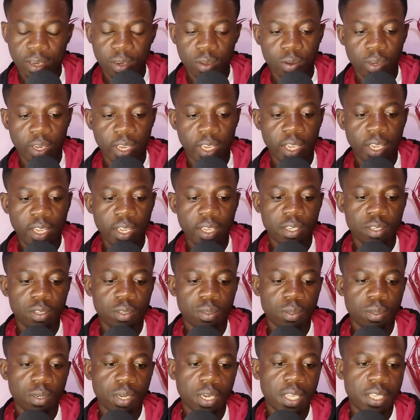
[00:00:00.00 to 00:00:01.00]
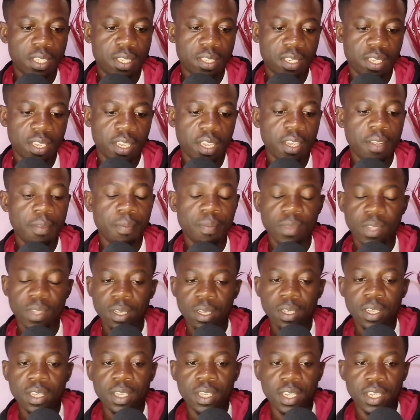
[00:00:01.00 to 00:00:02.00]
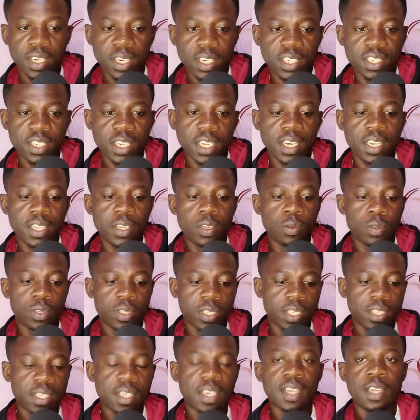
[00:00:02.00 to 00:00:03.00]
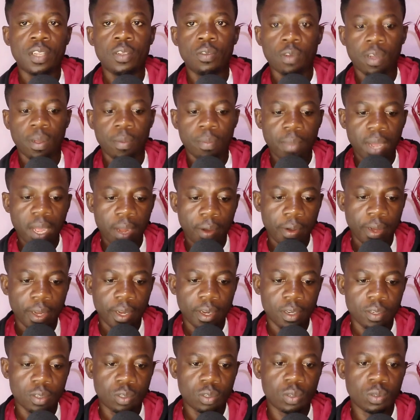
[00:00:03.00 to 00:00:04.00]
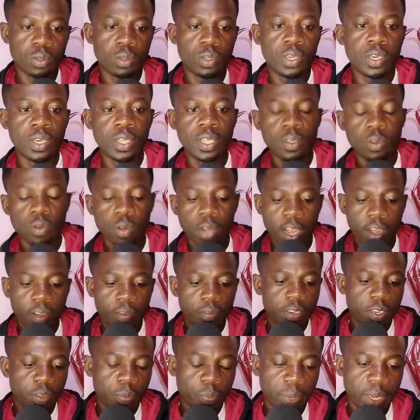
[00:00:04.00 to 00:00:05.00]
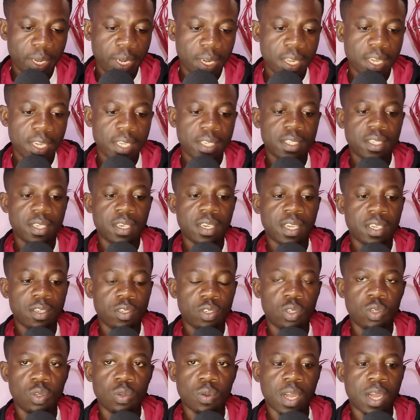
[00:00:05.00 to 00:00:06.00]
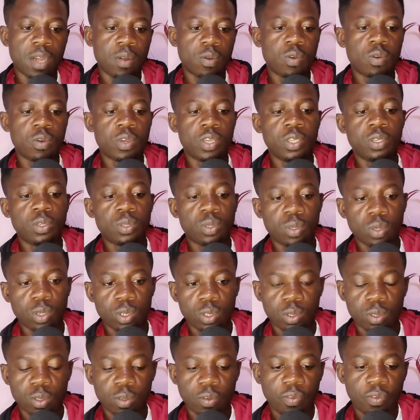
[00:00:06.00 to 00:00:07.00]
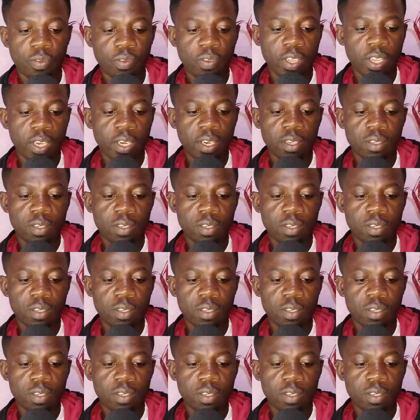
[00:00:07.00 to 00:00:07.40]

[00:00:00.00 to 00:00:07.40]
Okay, so let's say initially you stated that you are married, so you have dependents that you are going to also feed.